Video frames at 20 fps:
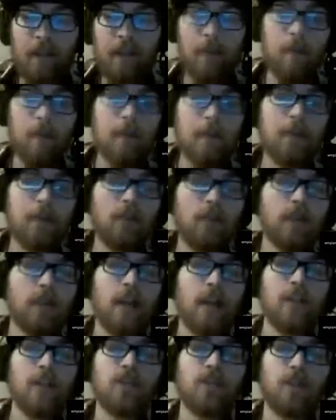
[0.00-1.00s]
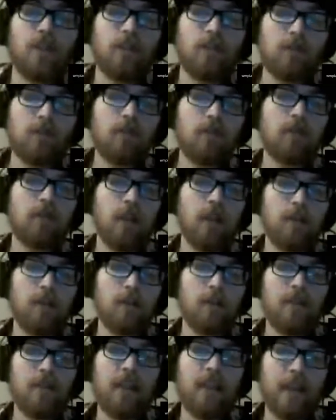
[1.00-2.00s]
and that maybe you guys should,
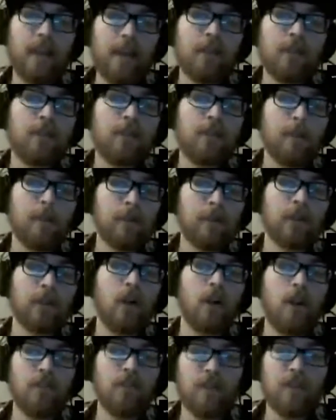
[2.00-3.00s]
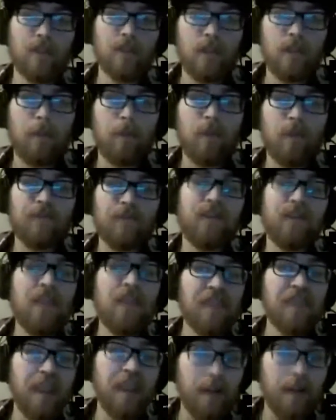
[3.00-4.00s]
take extra precautions to
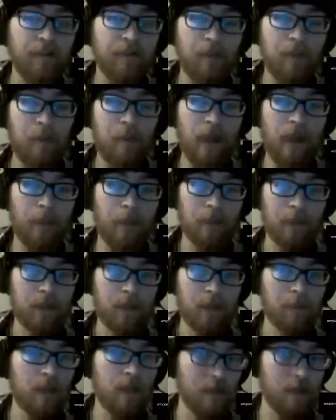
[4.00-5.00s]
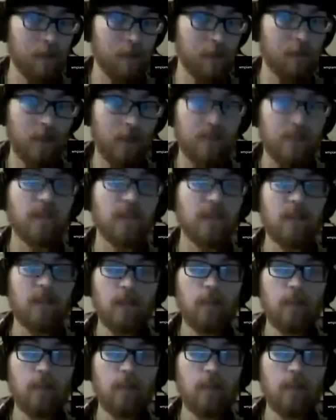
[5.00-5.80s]
prevent that from happening. Maybe, please.